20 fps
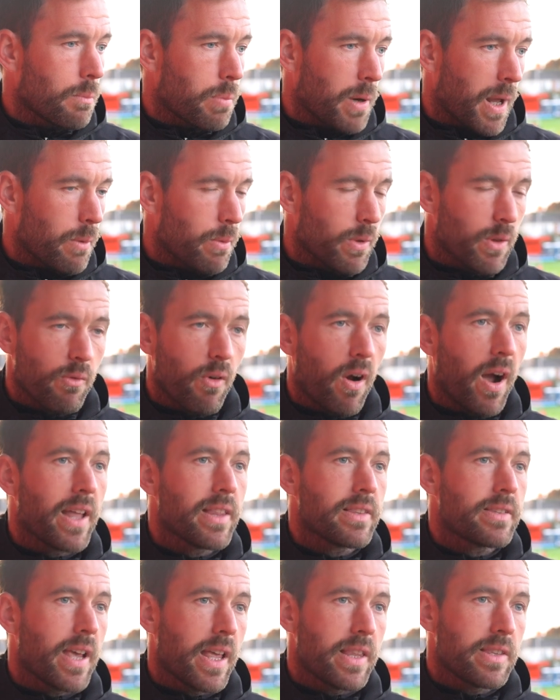play with the right
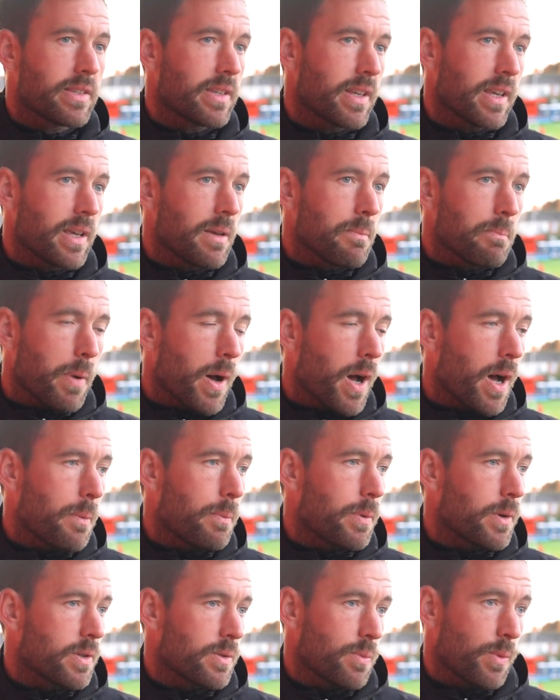intensity and
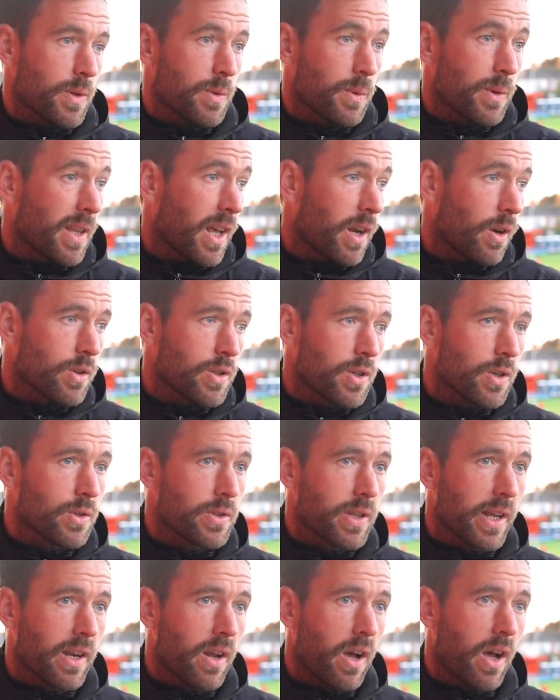purpose, which we've done on
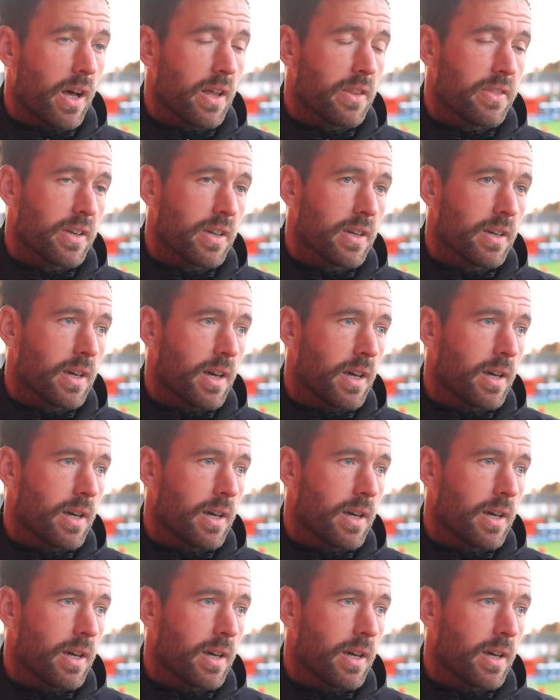Tuesday night. I think,